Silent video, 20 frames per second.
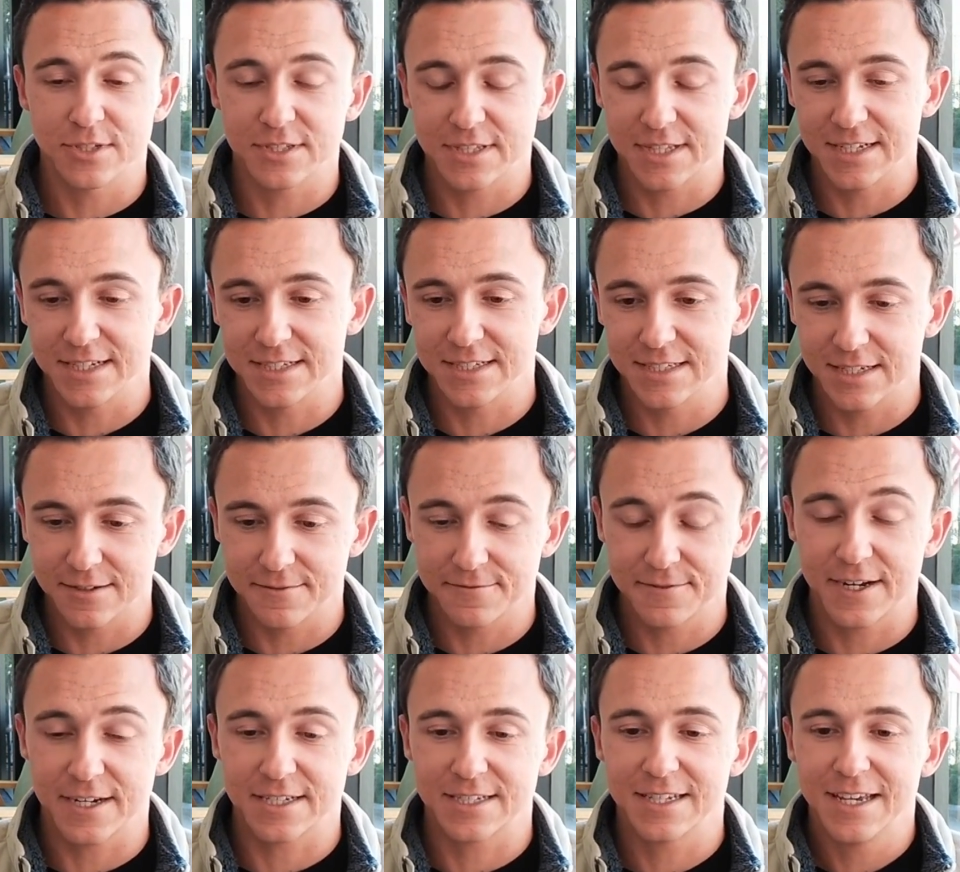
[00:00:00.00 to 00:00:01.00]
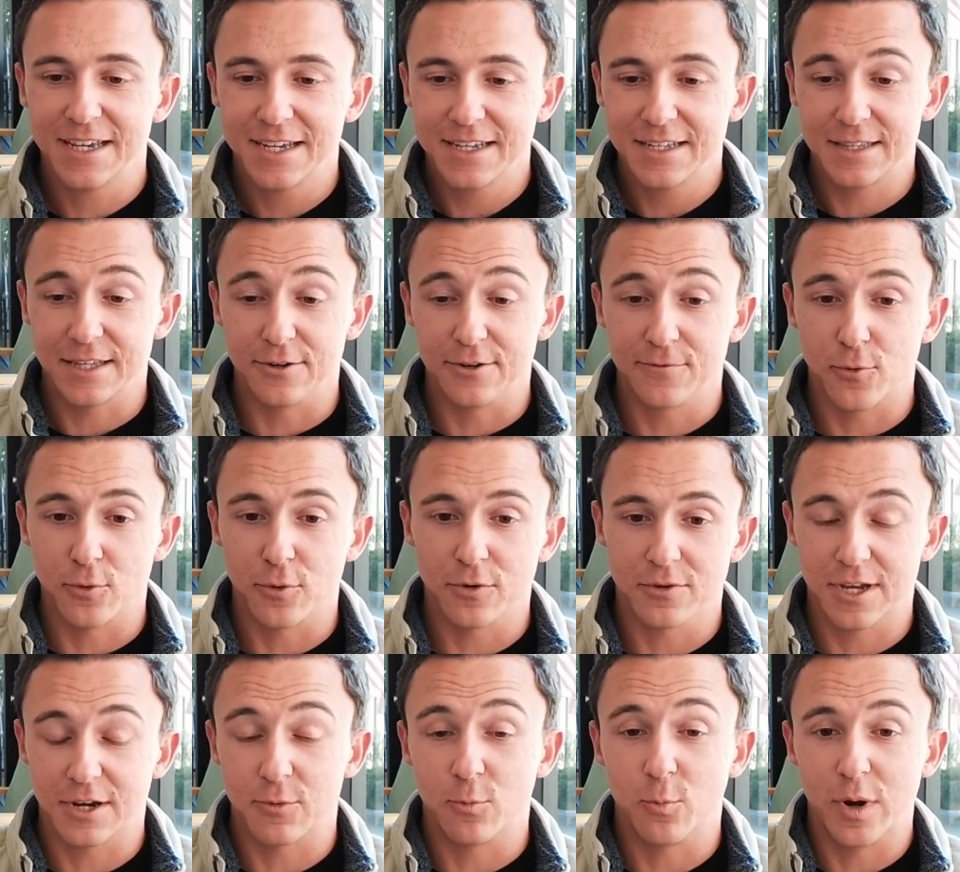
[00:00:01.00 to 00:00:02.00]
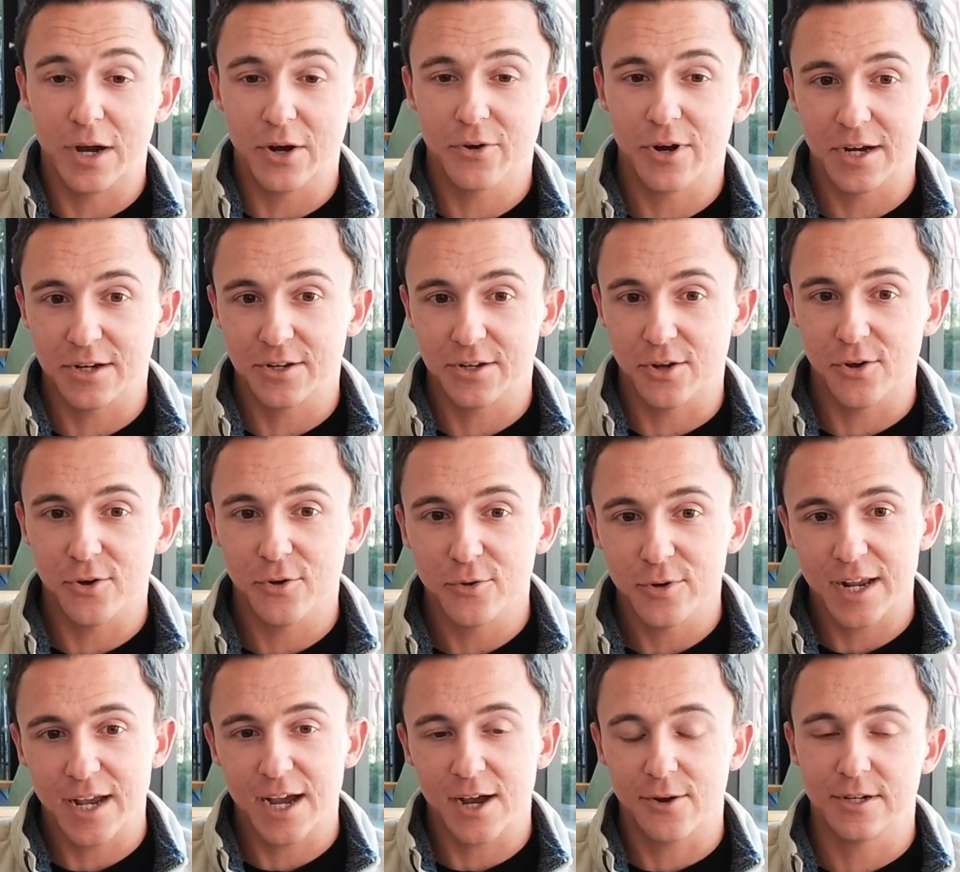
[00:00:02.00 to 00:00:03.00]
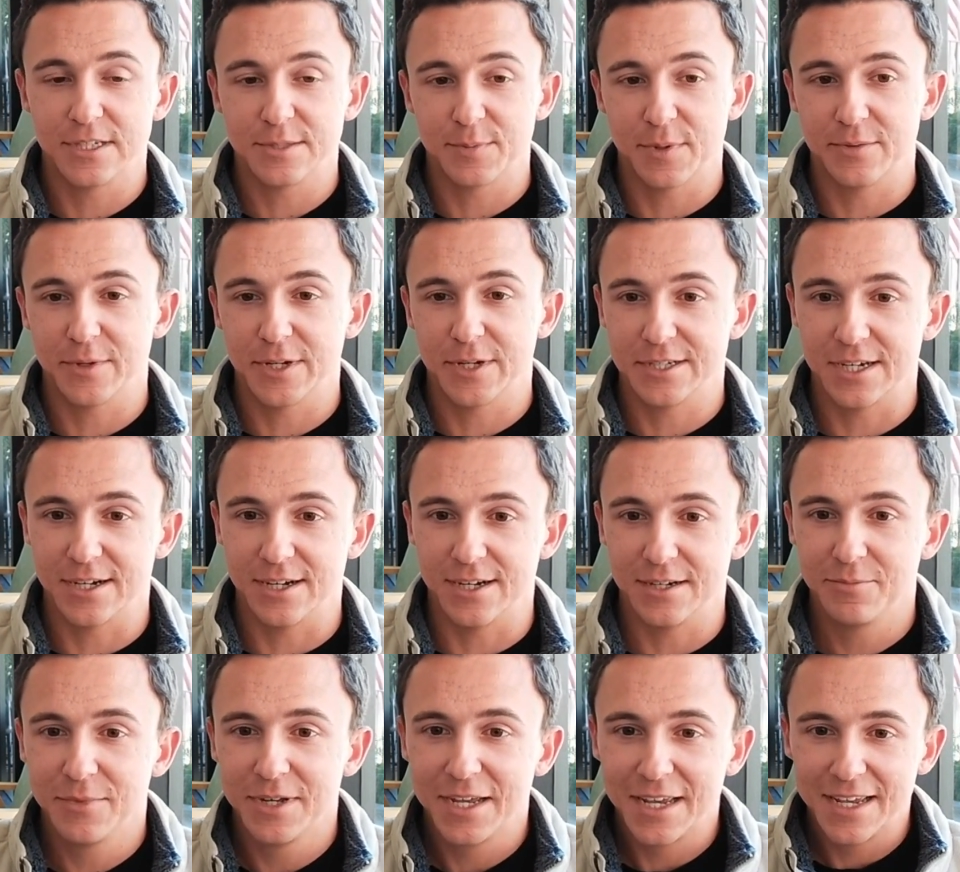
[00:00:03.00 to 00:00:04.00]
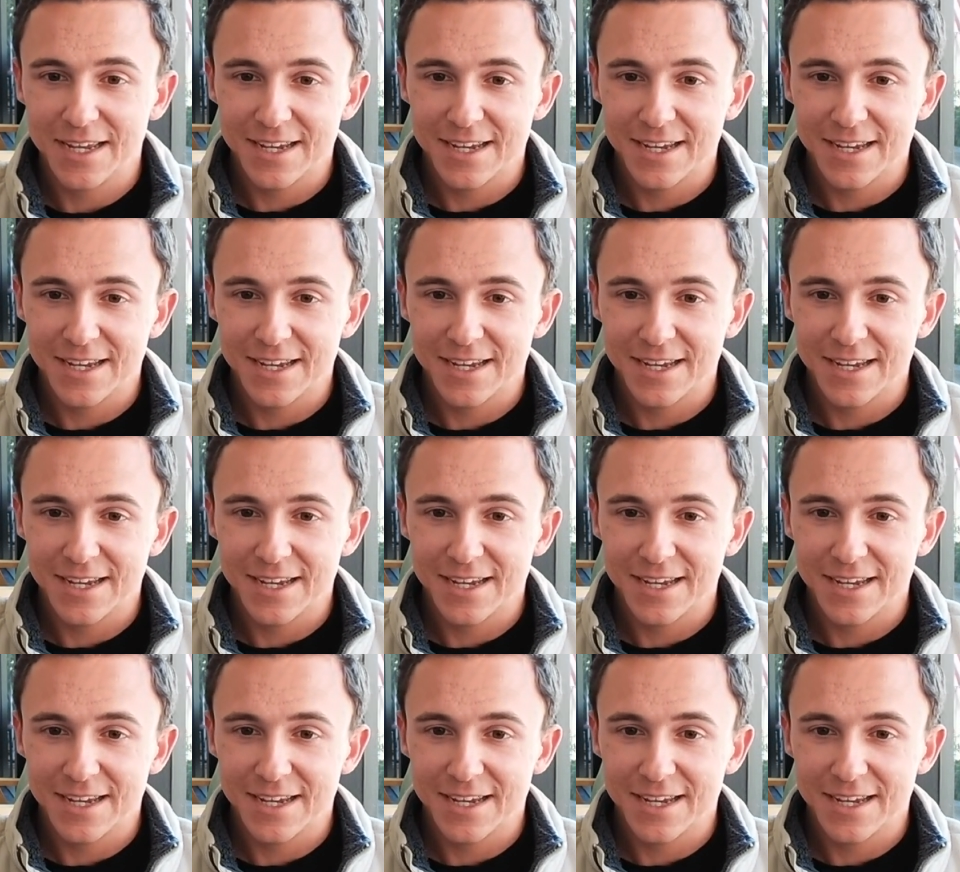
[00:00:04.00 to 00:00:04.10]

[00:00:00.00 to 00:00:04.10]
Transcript: of things that affect, therefore, like where I go and how I spend my time.